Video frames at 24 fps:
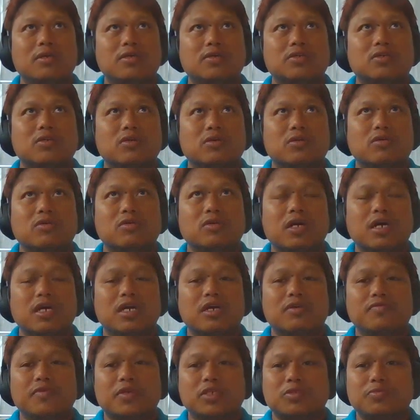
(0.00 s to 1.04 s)
So I
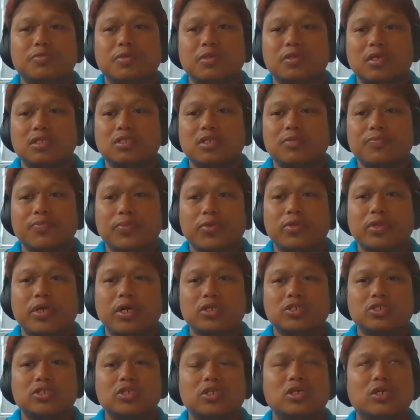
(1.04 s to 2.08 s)
have experience in
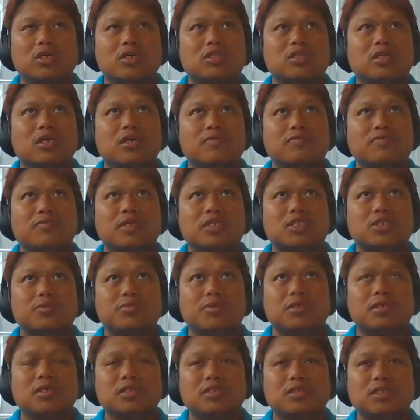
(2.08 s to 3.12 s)
production, I've
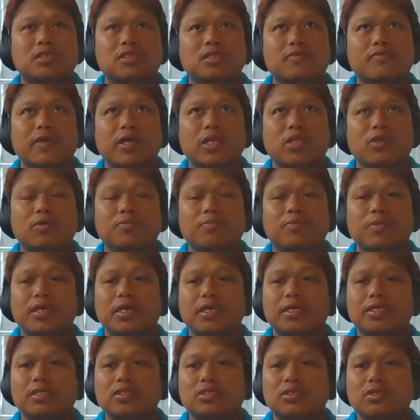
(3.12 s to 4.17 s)
experience in
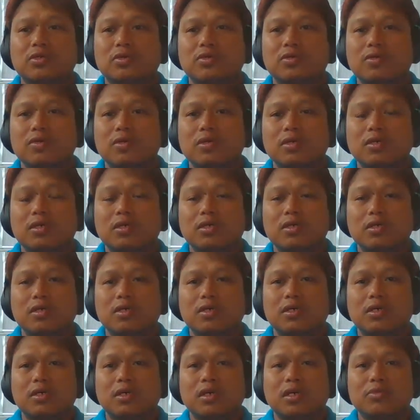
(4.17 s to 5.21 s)
development, so
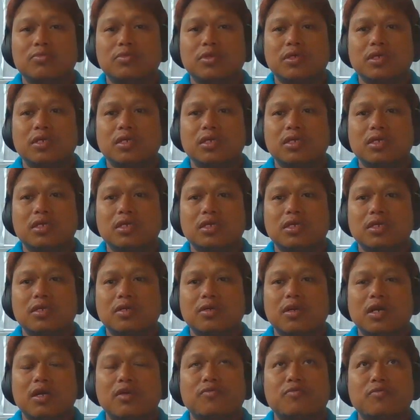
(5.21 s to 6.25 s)
I'm
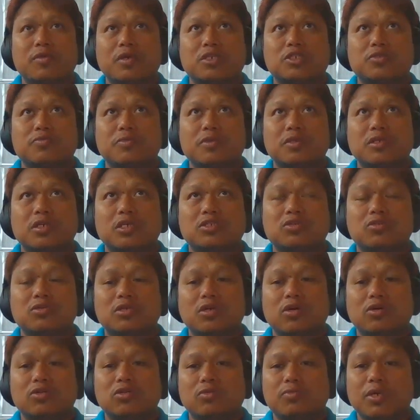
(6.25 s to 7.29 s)
experienced on
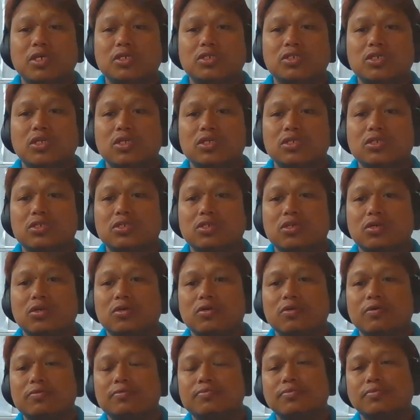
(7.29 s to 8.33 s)
automation.
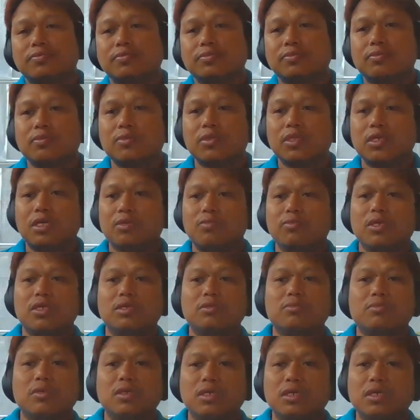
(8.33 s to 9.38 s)
So that
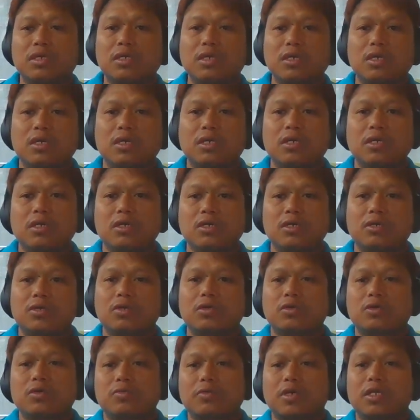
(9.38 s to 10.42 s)
made me
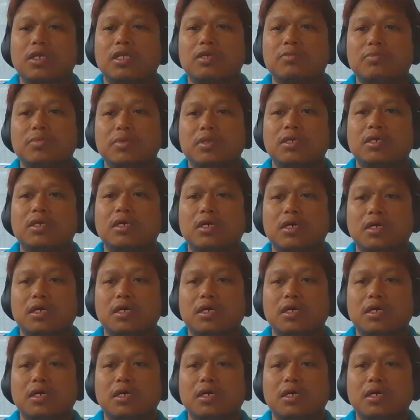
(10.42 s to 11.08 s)
really be